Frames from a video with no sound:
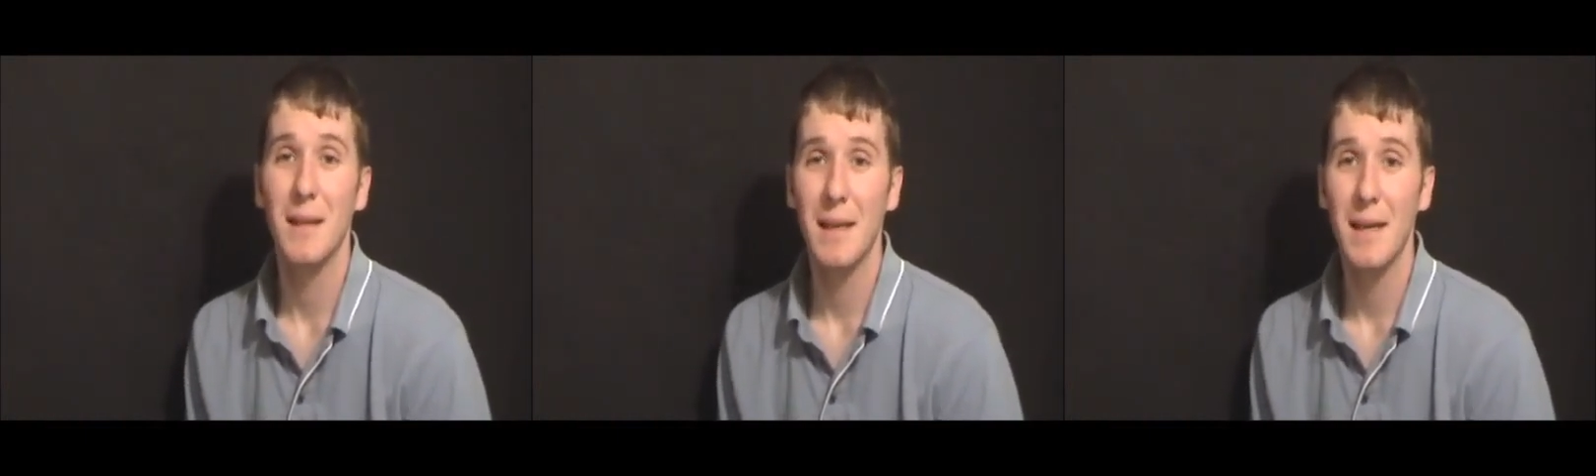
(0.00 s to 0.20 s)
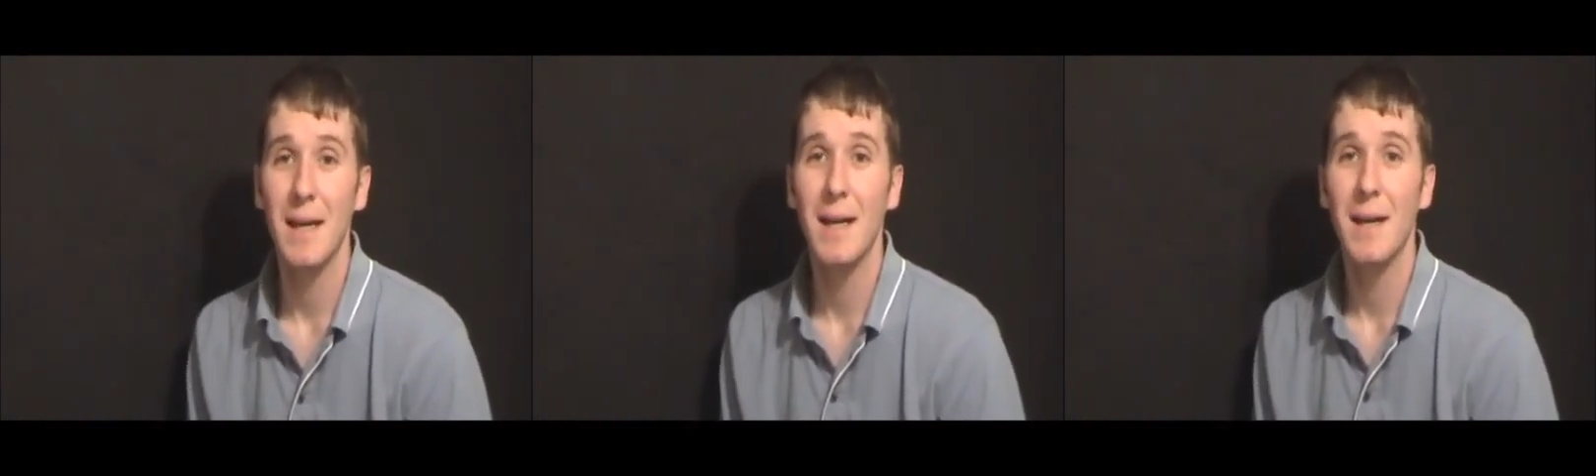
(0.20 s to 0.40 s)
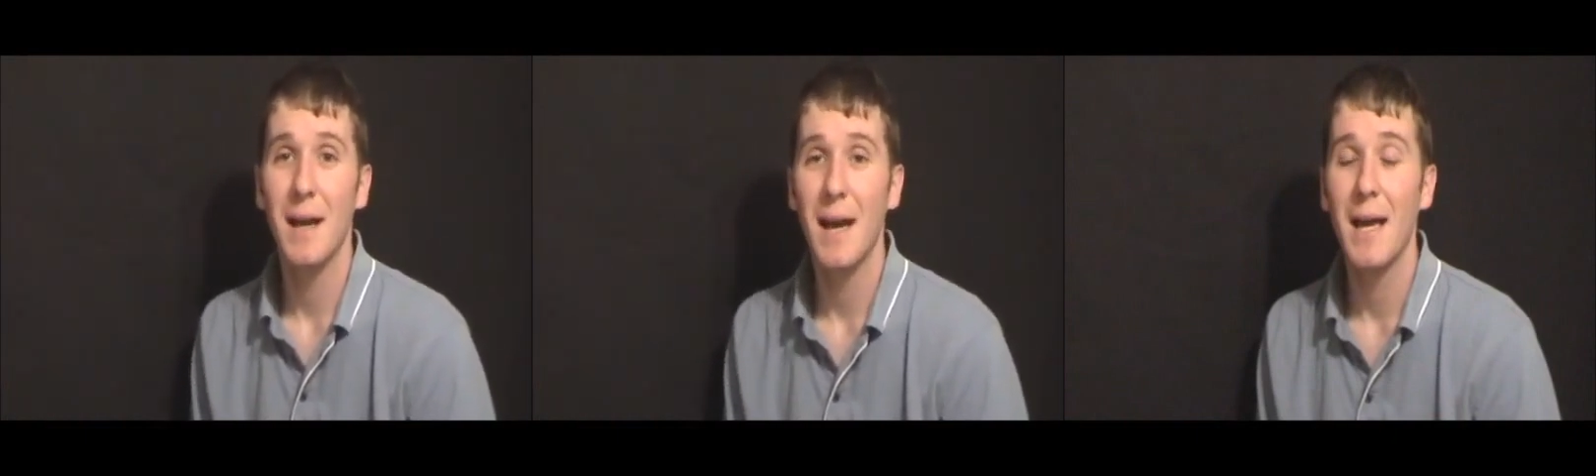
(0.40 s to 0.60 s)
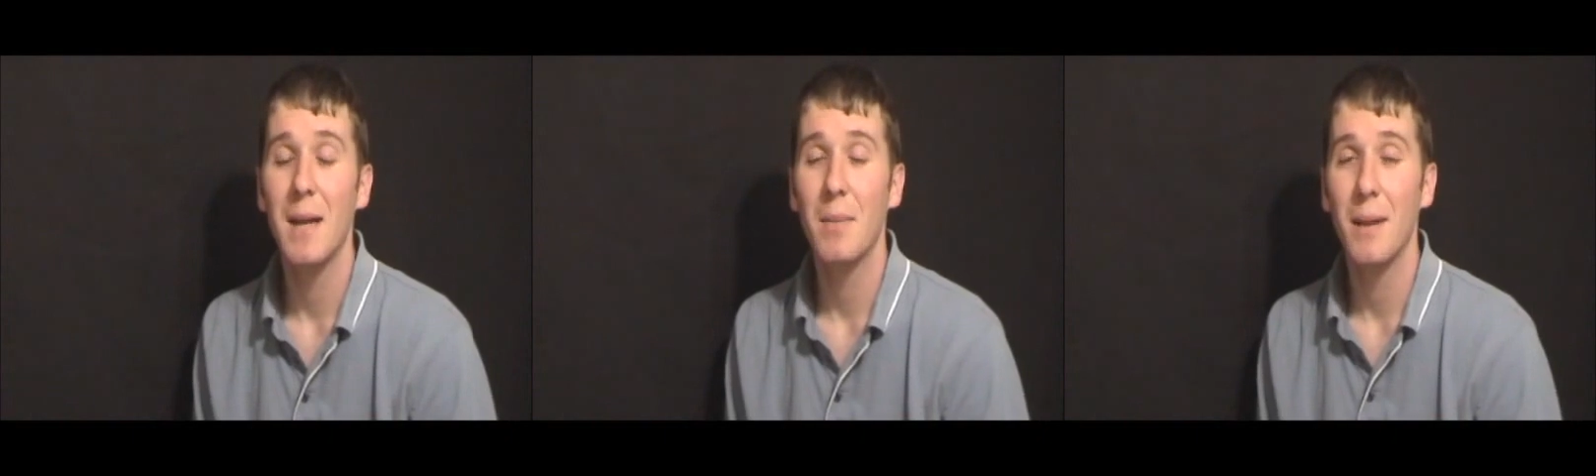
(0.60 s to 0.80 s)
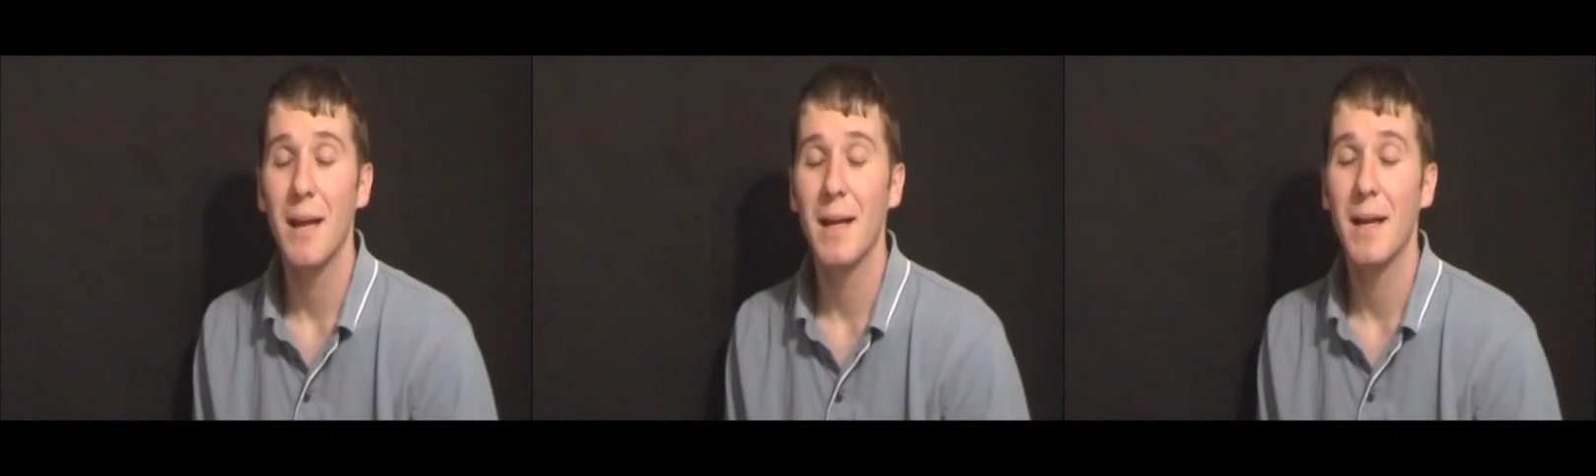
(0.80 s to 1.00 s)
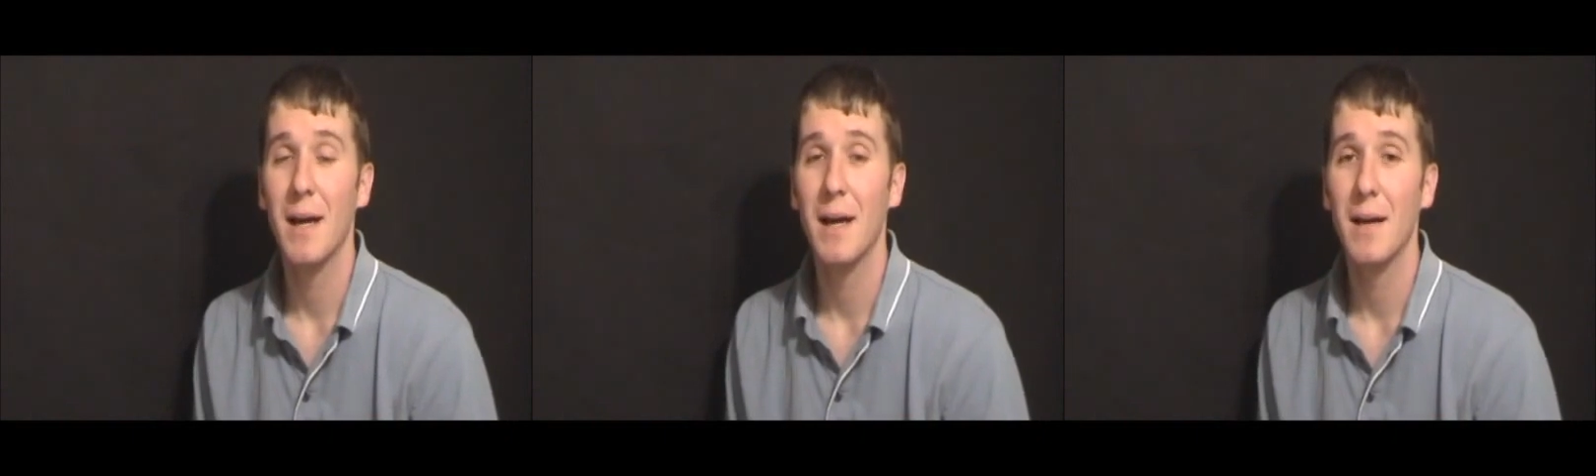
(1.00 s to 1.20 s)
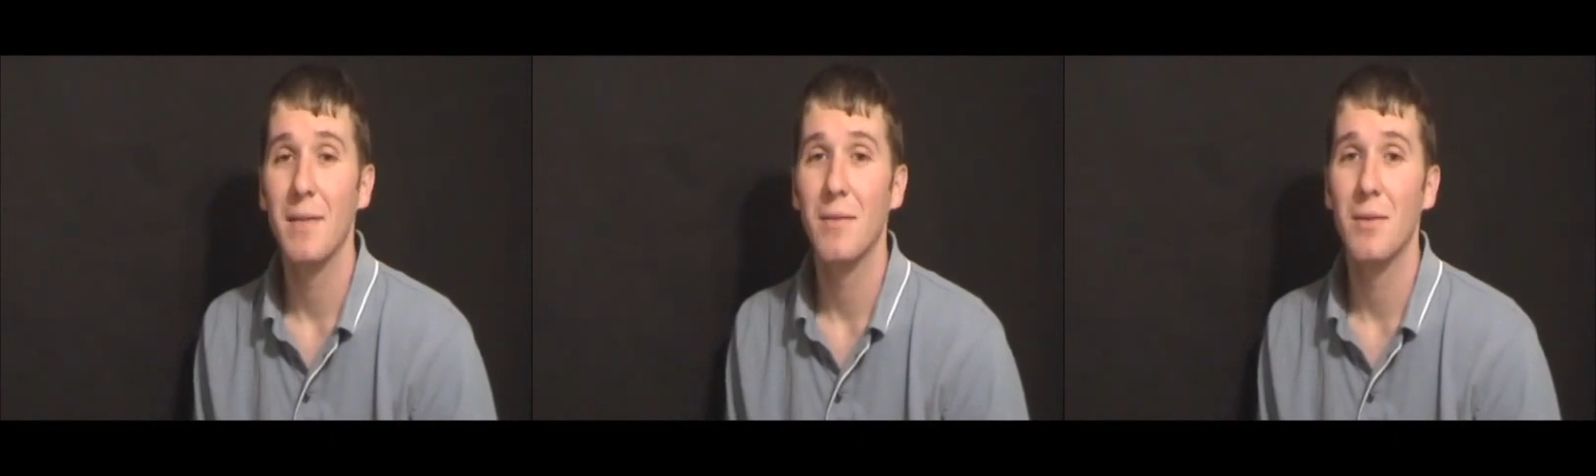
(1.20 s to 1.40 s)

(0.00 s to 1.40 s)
Yeah, I had a black eye